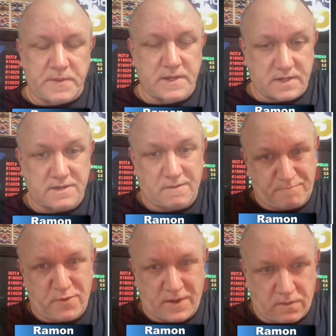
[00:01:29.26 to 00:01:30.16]
This is a
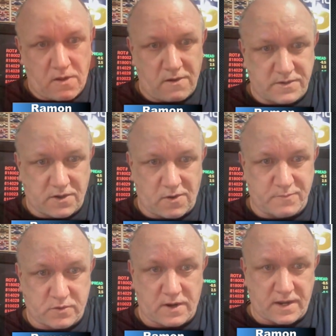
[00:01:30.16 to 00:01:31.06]
pretty
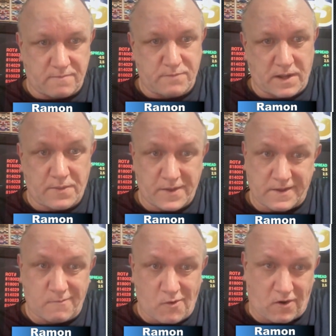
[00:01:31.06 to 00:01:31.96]
long-term trend, but I think
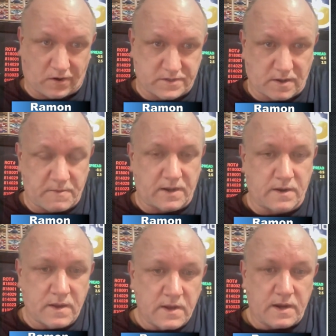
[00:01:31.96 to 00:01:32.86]
it works. I mean,
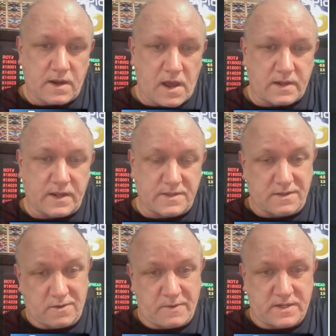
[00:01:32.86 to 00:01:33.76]
in hockey, it's a
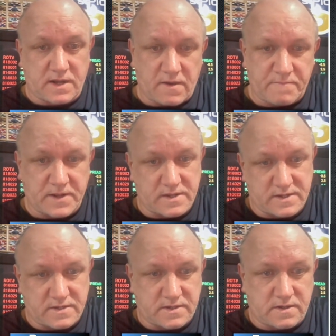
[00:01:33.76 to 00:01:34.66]
little bit tough because
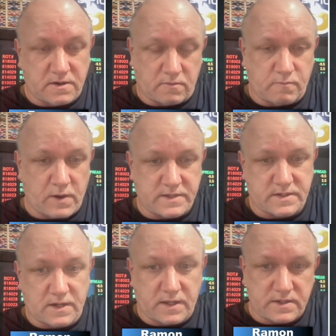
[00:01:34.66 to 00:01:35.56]
these, you know, West
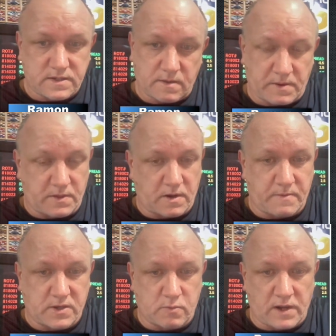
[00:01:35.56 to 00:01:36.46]
and East, I mean, they're going to
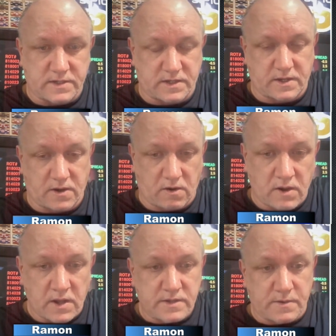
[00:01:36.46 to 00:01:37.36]
meet twice a year.
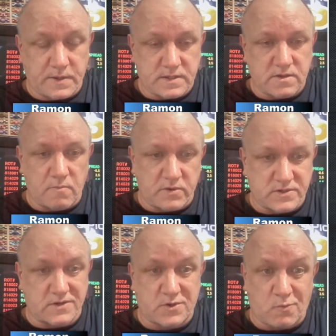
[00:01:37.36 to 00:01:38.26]
So this is almost
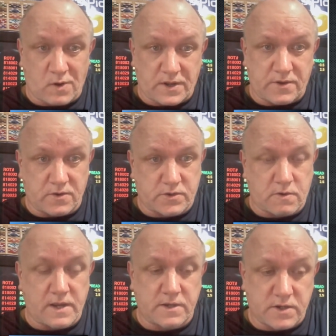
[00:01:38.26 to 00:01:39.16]
a 20-year
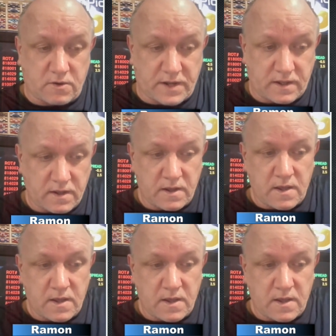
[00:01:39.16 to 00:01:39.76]
trend, Tony.